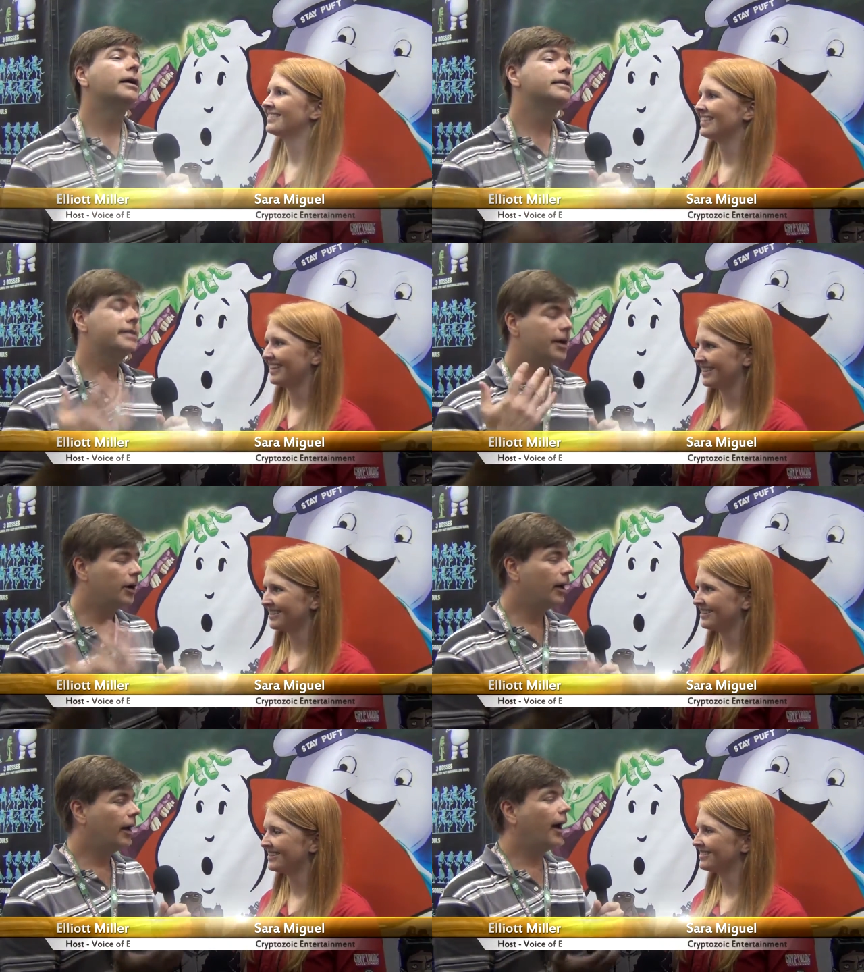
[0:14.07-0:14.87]

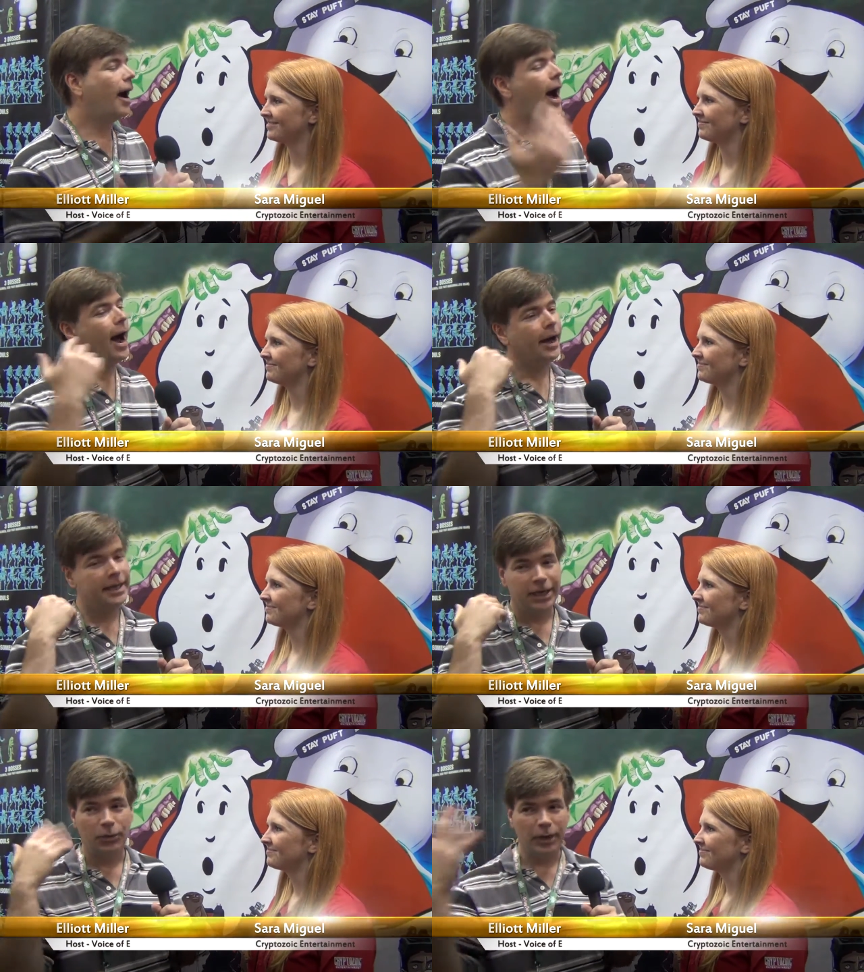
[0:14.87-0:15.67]
Speaker 1: Sara,
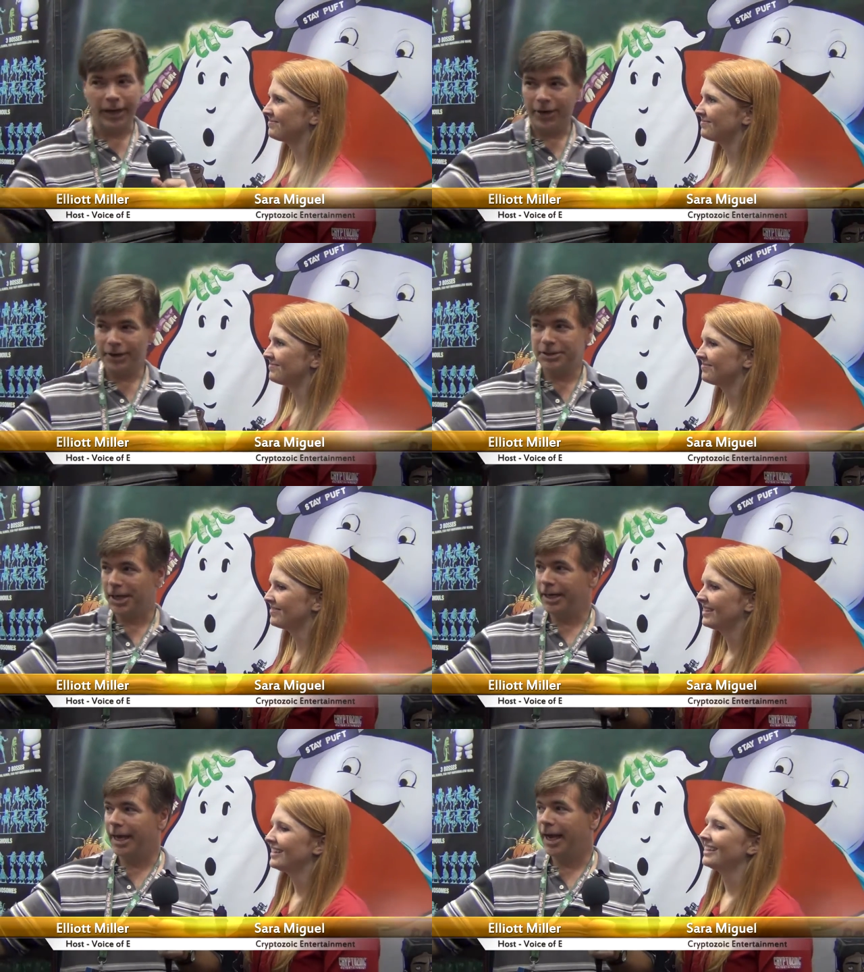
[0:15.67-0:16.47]
you know, we're here at
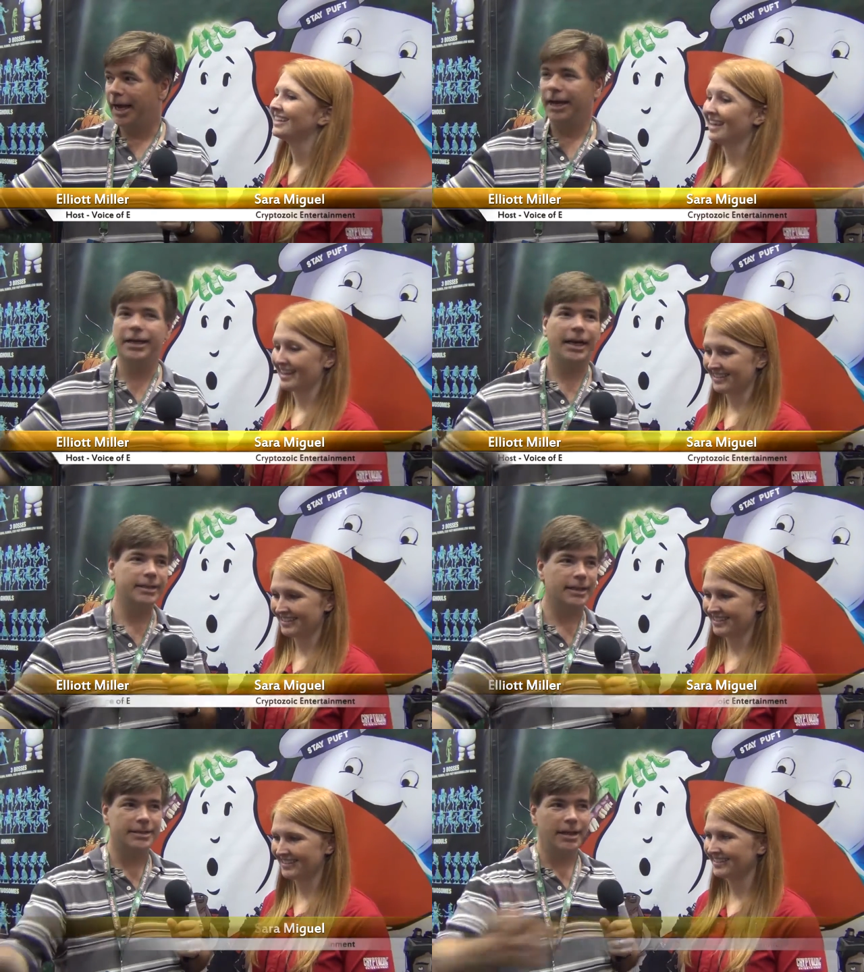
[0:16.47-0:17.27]
Gen Con. You
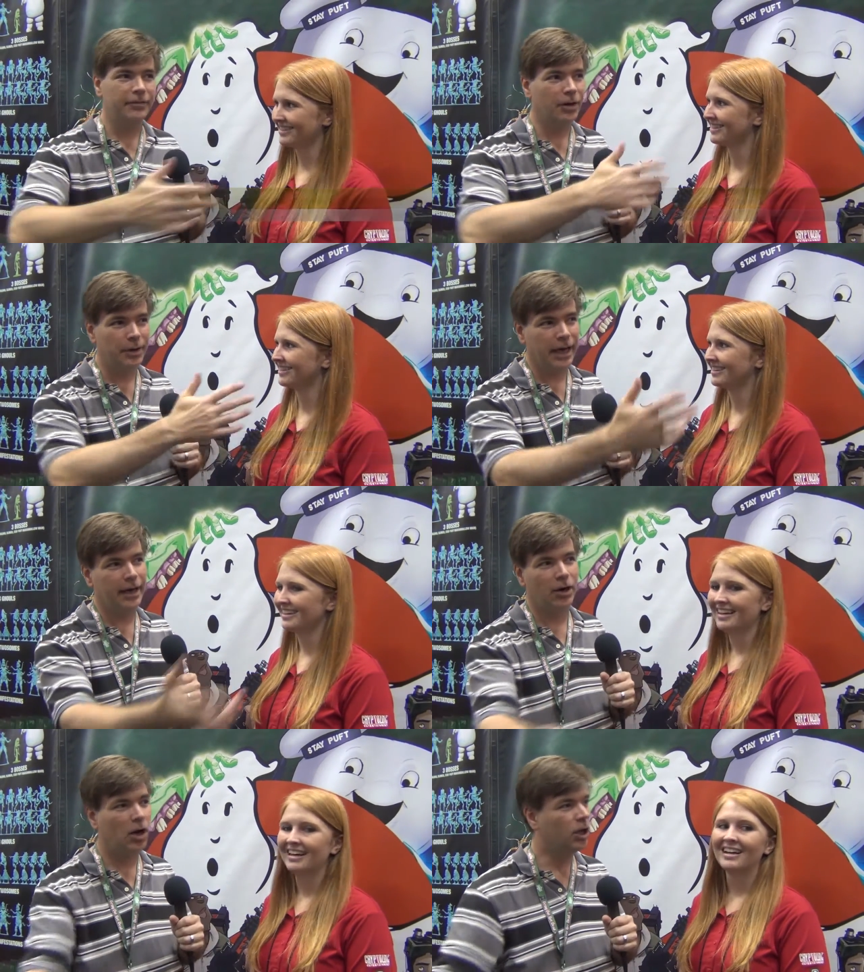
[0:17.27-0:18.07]
guys got stuff going
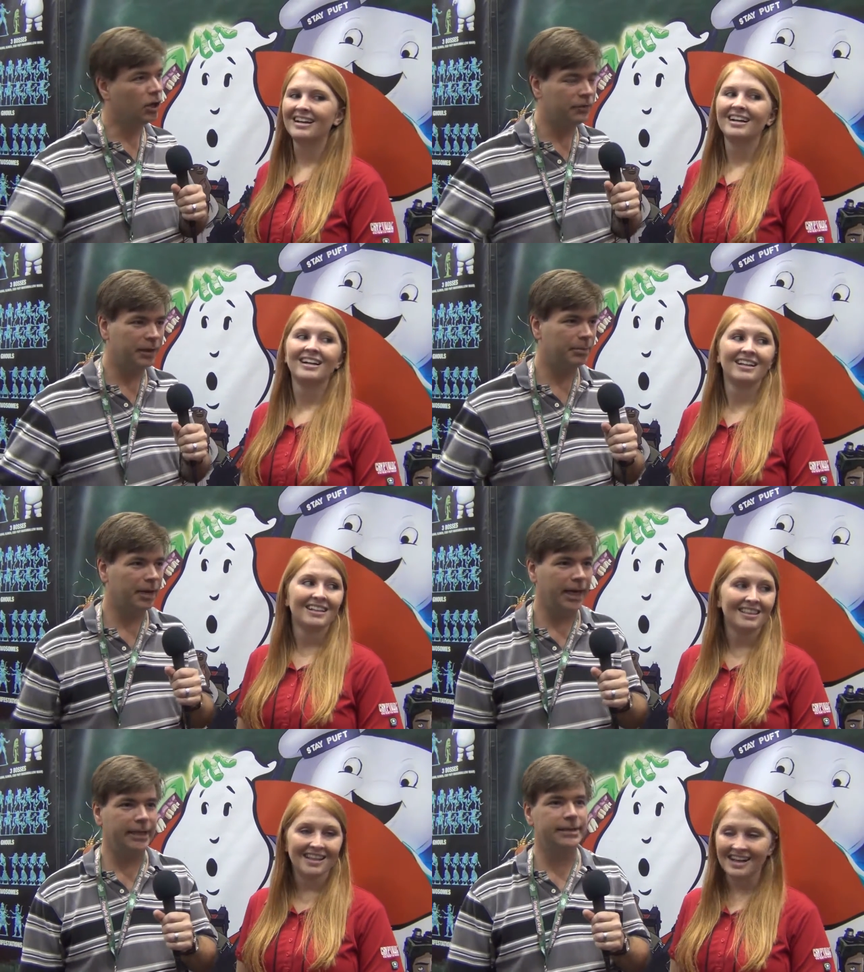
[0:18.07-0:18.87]
on all over the
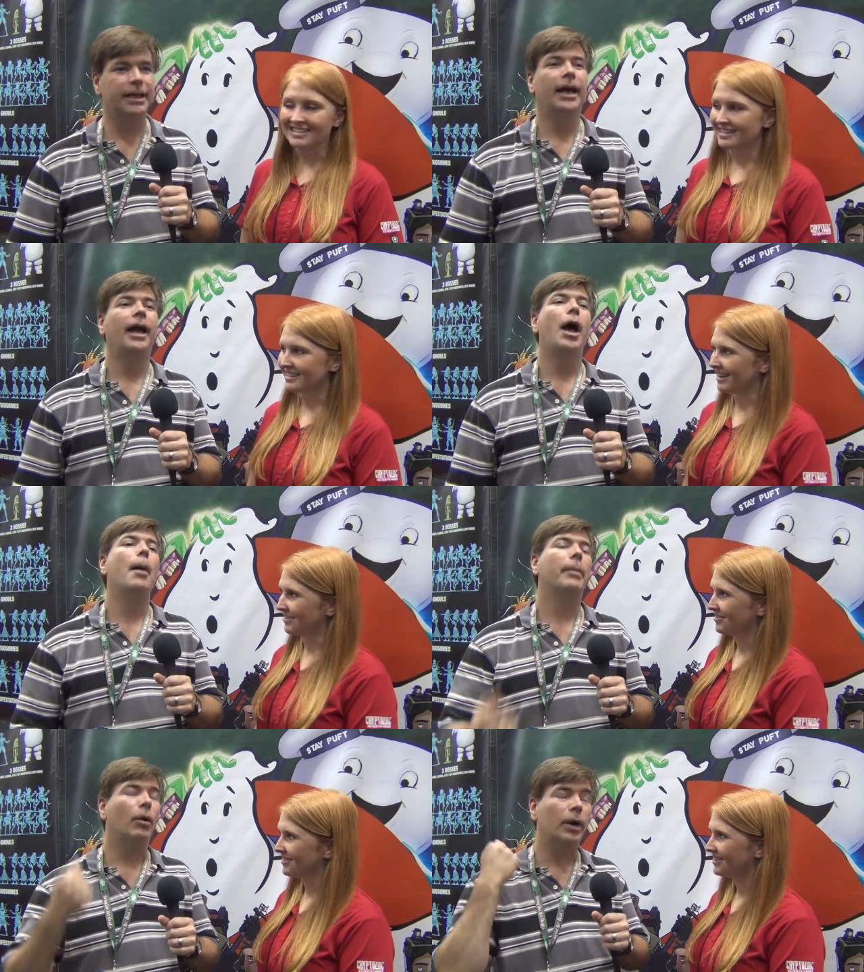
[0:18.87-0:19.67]
place. Lots of stuff.
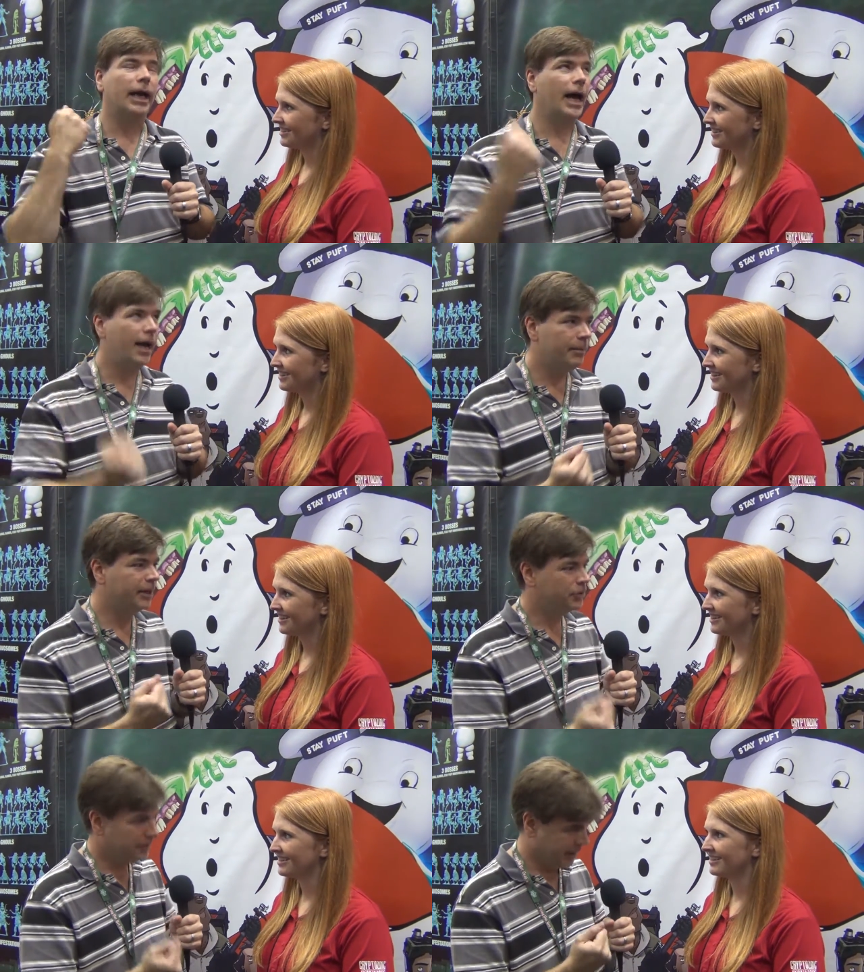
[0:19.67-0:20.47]
But what I'm
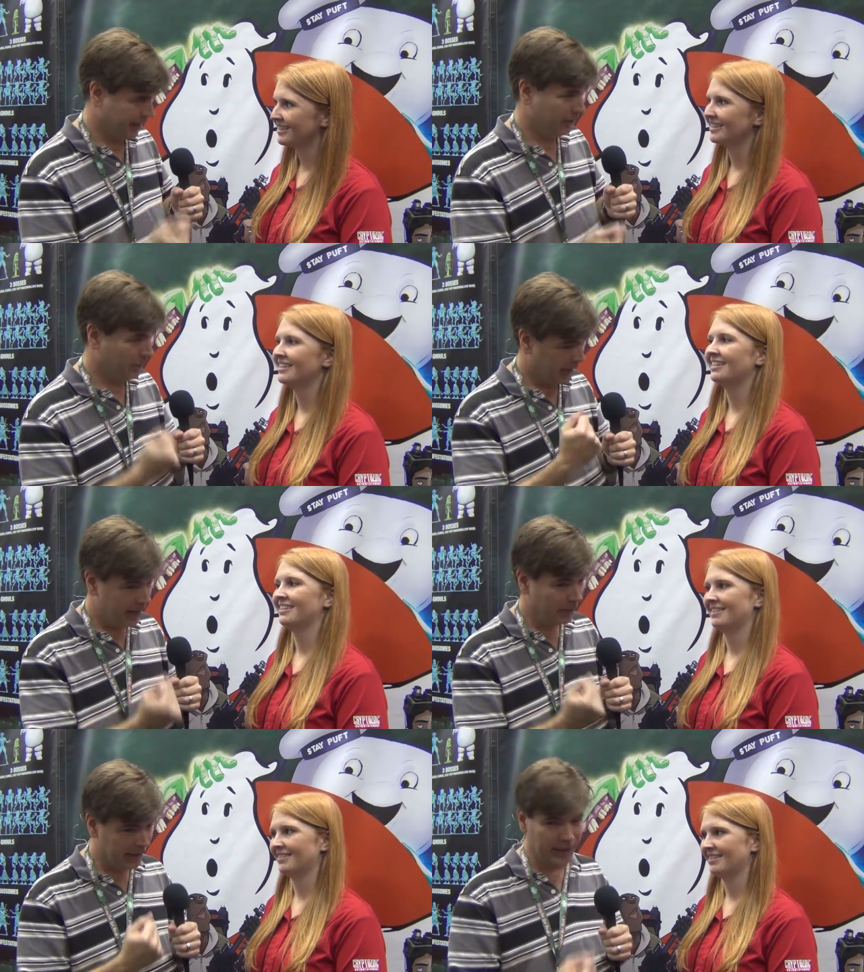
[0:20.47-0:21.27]
interested in, what
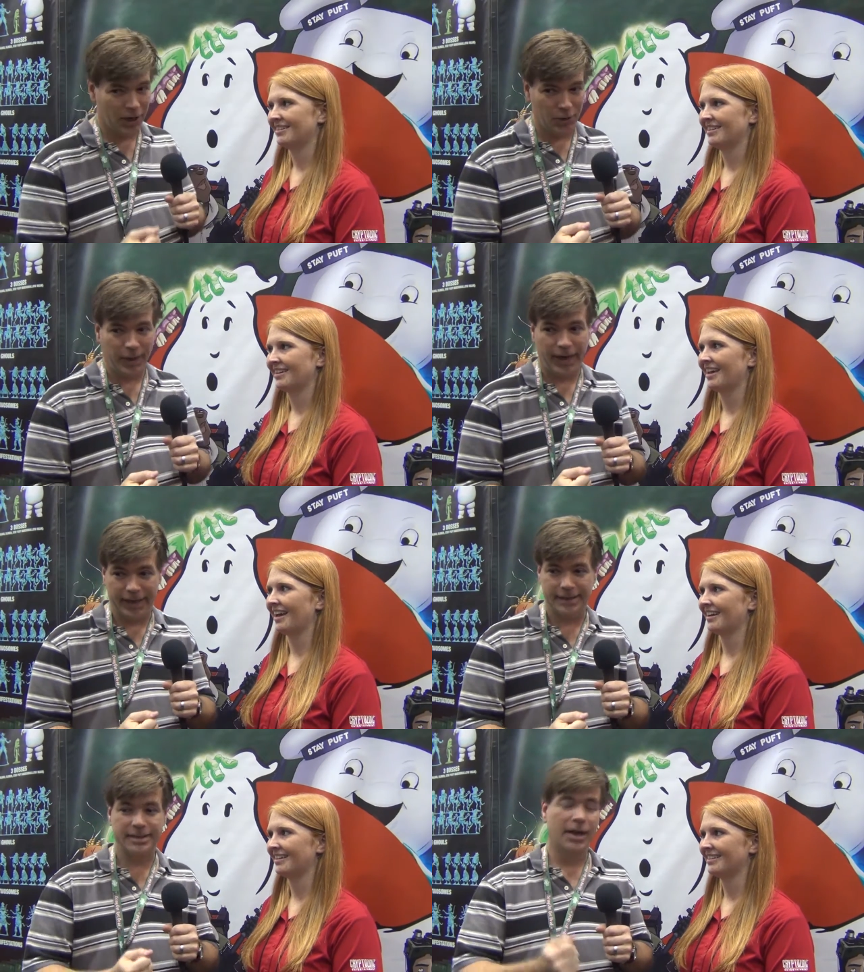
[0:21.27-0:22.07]
I want to know
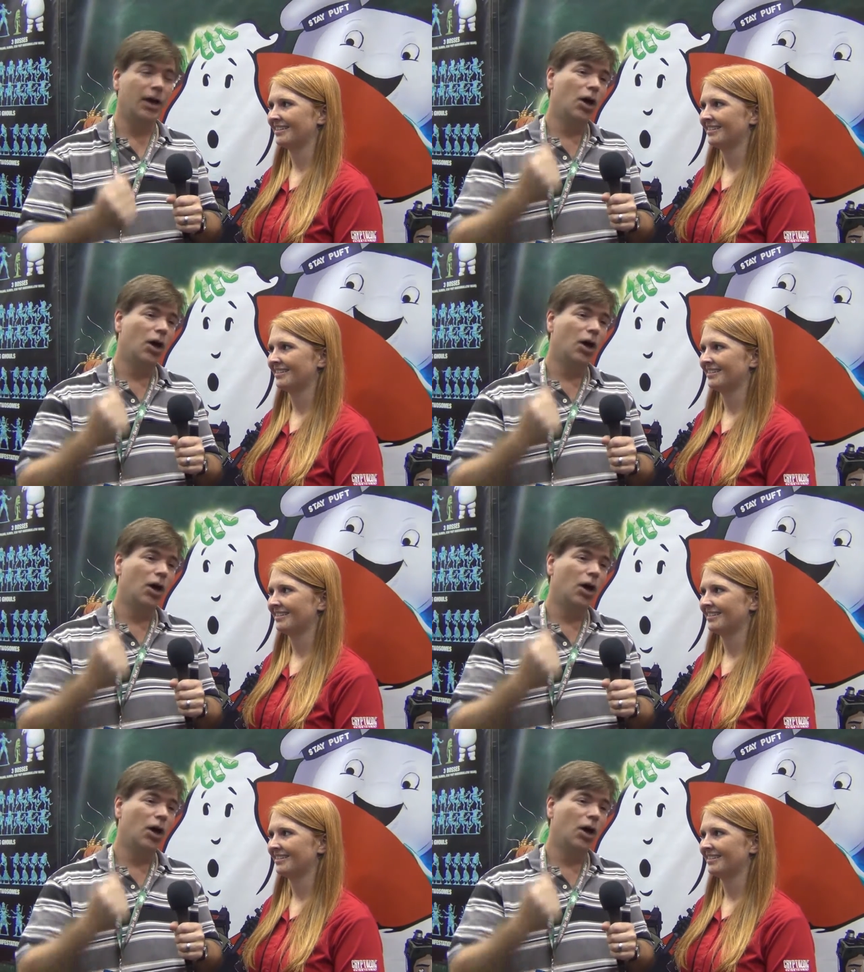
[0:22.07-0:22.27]
is